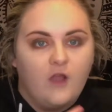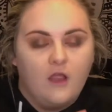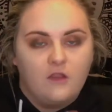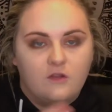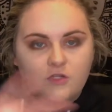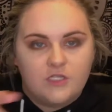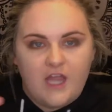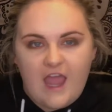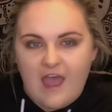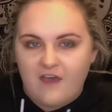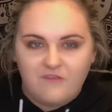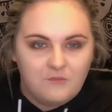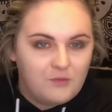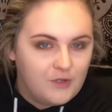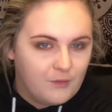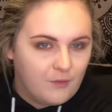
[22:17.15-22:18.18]
colors in
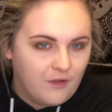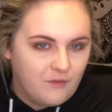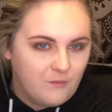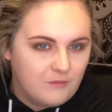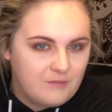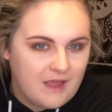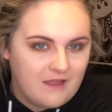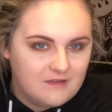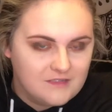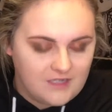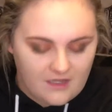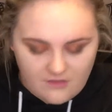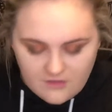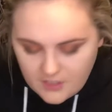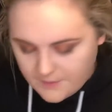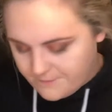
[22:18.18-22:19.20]
half and put them all in one palette
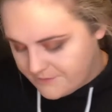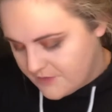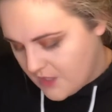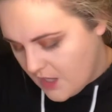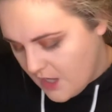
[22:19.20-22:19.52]
together.